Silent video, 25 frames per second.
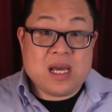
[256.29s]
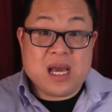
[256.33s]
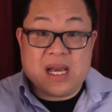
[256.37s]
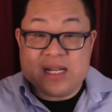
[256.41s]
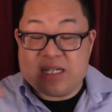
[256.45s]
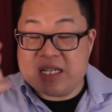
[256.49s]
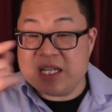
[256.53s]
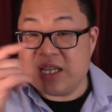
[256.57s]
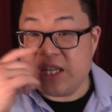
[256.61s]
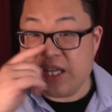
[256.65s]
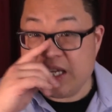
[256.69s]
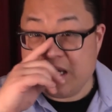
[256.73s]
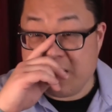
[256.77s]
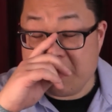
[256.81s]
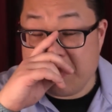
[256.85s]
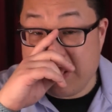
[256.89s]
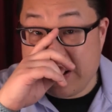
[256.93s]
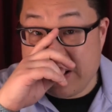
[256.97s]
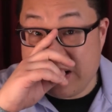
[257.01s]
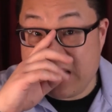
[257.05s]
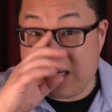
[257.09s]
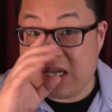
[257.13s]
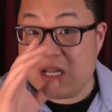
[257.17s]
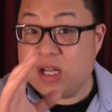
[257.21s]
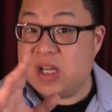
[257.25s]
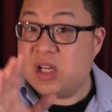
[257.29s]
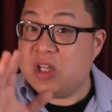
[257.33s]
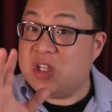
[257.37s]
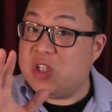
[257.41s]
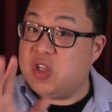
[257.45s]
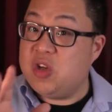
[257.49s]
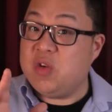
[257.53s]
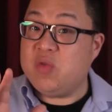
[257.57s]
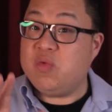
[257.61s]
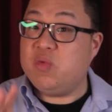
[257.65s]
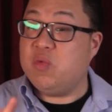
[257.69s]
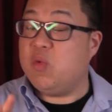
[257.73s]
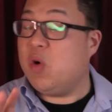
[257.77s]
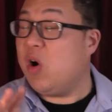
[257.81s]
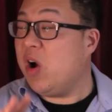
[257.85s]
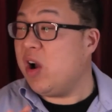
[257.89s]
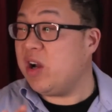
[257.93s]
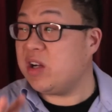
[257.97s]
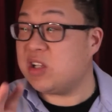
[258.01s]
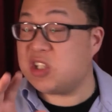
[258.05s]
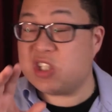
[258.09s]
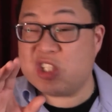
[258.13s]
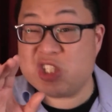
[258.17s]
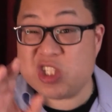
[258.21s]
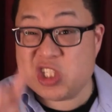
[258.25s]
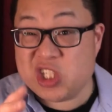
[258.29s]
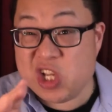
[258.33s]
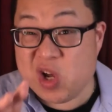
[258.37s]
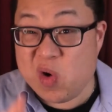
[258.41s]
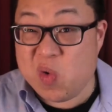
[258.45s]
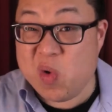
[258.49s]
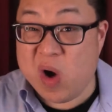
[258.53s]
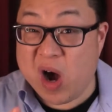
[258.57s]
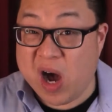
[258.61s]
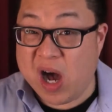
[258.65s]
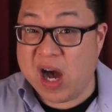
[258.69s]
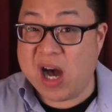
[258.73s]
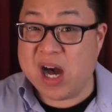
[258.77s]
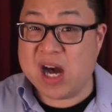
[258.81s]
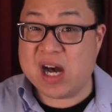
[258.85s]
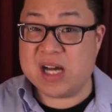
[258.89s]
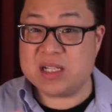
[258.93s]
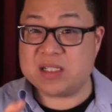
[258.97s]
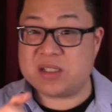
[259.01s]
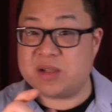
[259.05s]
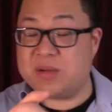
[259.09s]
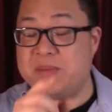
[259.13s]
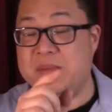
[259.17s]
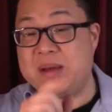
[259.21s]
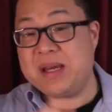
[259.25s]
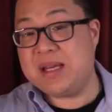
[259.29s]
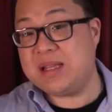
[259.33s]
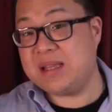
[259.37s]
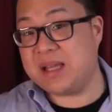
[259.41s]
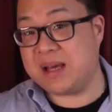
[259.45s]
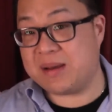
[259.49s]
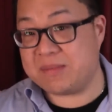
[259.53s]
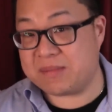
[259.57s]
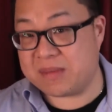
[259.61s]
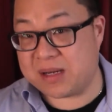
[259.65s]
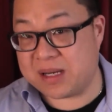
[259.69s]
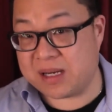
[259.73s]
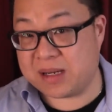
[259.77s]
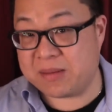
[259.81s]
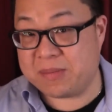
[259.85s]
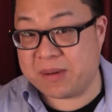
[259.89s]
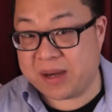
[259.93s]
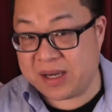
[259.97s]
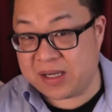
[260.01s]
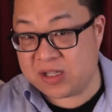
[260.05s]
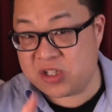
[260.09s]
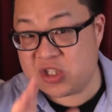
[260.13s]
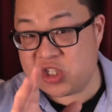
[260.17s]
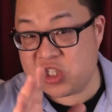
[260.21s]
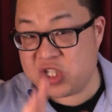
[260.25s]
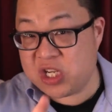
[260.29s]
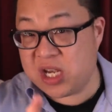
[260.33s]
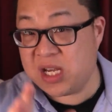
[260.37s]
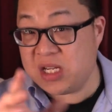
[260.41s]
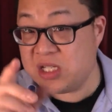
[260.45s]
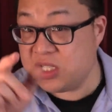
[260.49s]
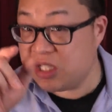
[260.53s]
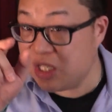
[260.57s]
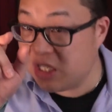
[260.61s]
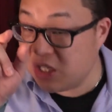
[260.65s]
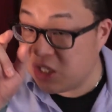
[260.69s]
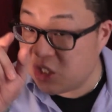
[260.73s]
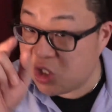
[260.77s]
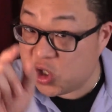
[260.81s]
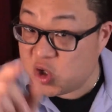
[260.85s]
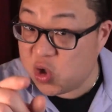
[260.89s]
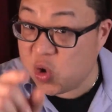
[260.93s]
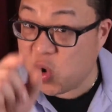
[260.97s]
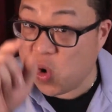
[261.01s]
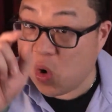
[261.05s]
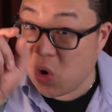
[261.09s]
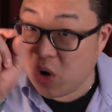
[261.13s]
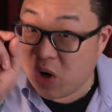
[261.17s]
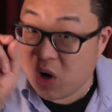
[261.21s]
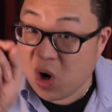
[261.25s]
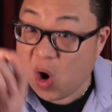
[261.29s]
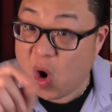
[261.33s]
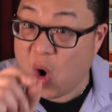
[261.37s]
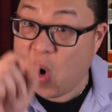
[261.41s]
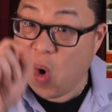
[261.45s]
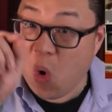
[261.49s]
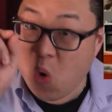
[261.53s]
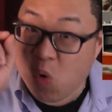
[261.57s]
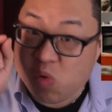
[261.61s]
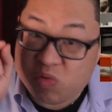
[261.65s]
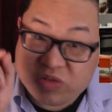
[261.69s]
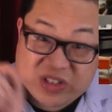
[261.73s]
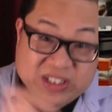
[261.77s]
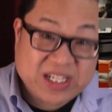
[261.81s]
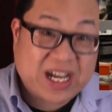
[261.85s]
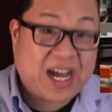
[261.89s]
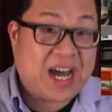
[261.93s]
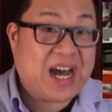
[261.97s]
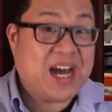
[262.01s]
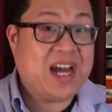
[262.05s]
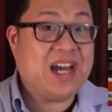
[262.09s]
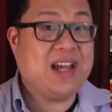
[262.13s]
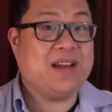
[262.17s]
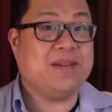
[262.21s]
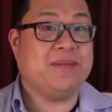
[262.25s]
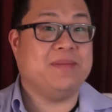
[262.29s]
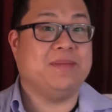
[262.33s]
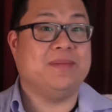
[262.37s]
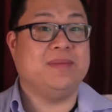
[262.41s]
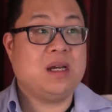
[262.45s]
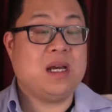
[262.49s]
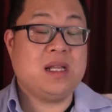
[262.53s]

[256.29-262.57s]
And to think about it, you've worked so hard to make that money by exchanging your own time.